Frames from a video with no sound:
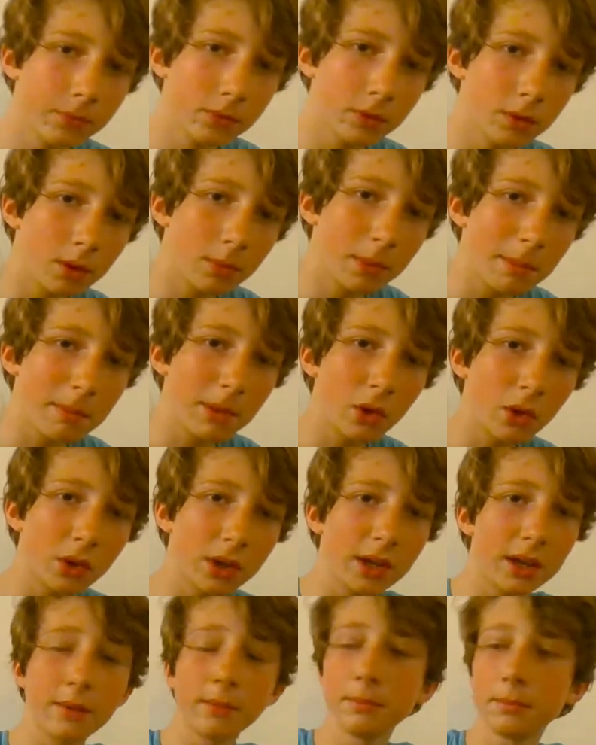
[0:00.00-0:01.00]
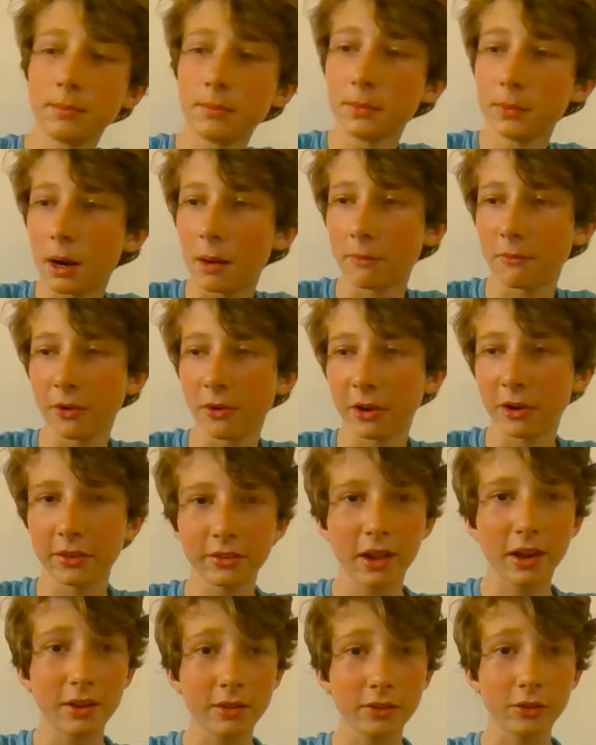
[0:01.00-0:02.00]
got my milk here. I'm very
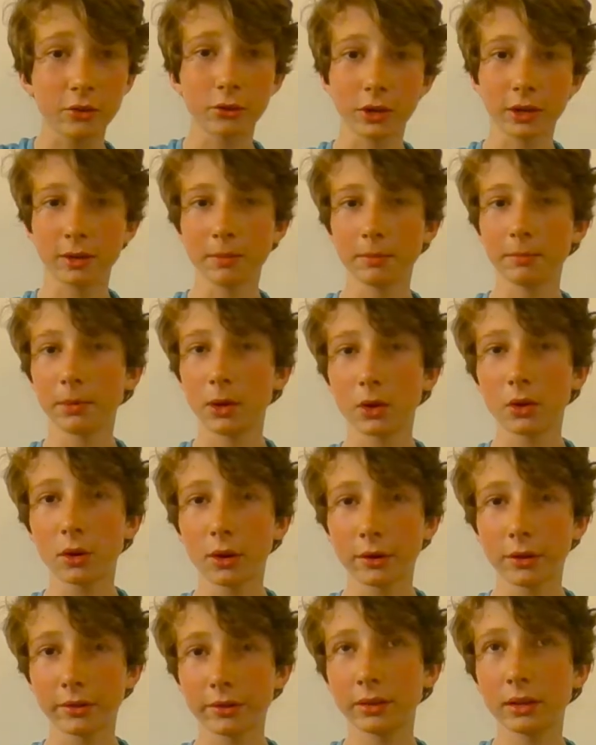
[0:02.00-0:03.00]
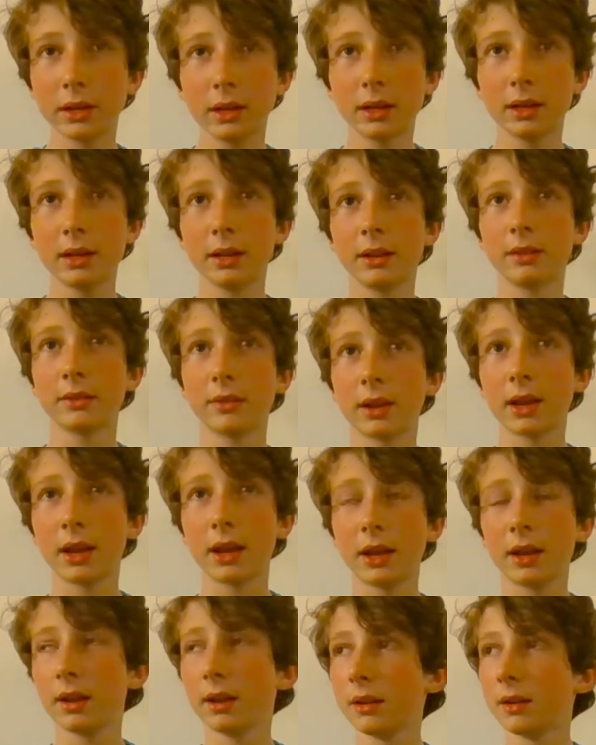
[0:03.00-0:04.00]
excited to drink milk, honestly. It is
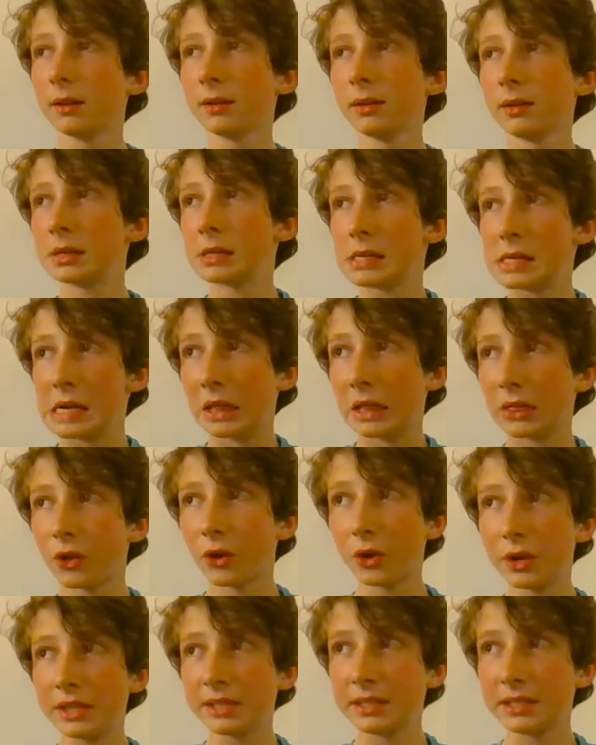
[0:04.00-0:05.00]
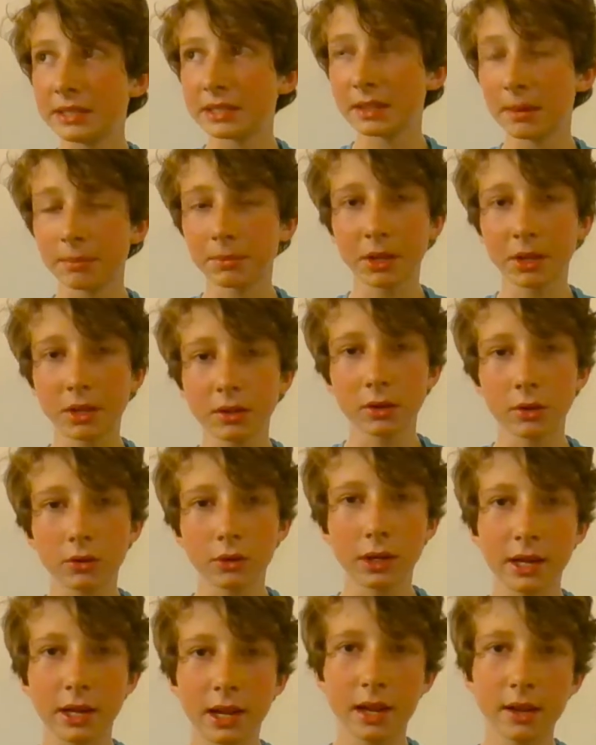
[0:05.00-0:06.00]
a 30-something
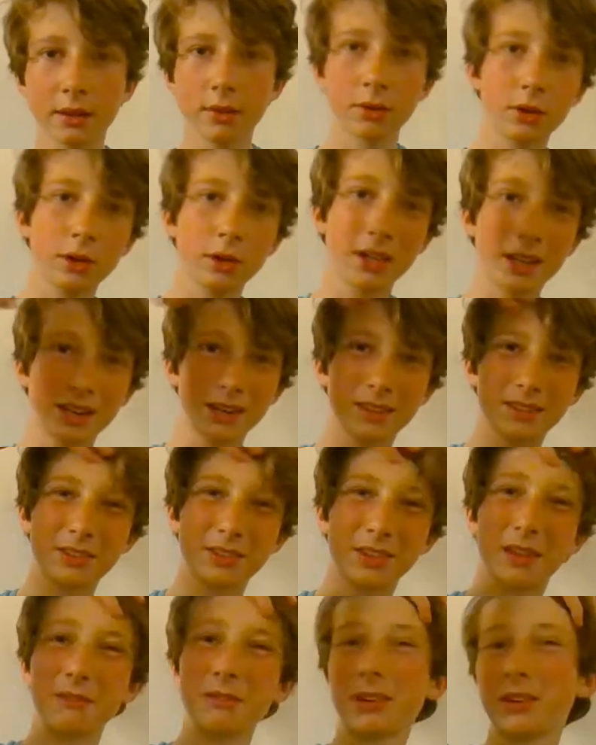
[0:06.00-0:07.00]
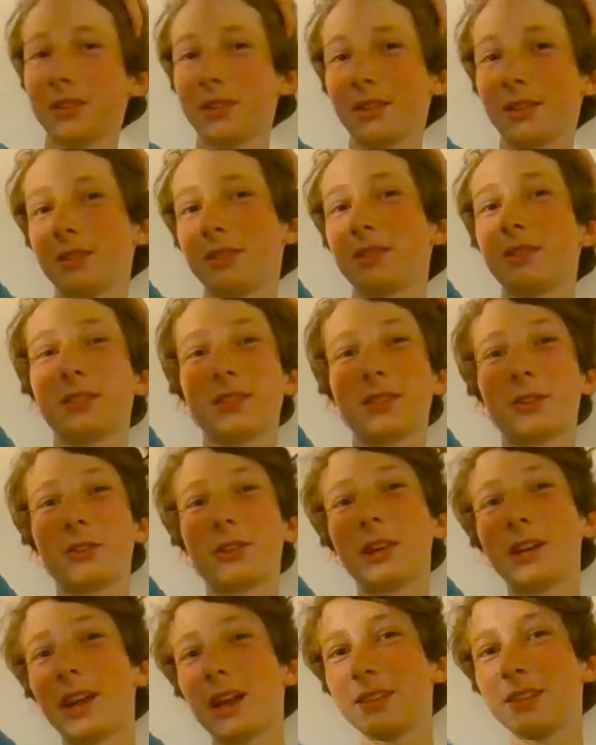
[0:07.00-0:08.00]
degree day, 37
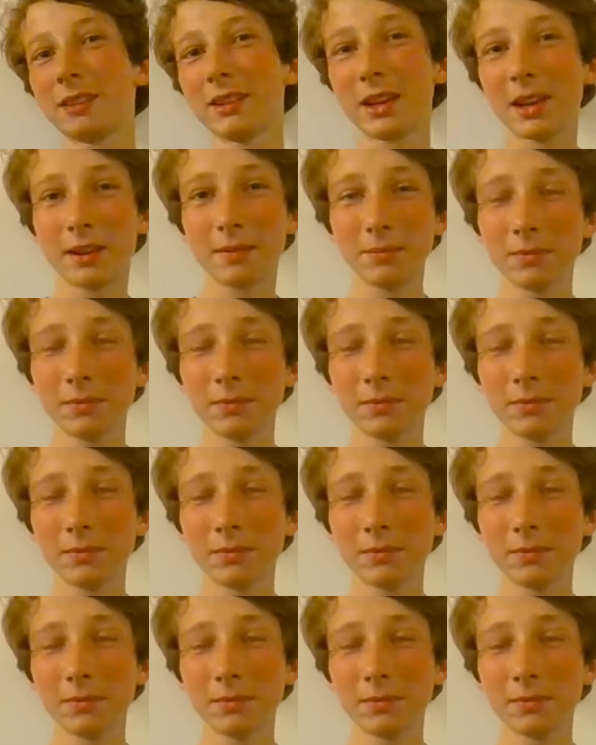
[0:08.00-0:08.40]
degree day today.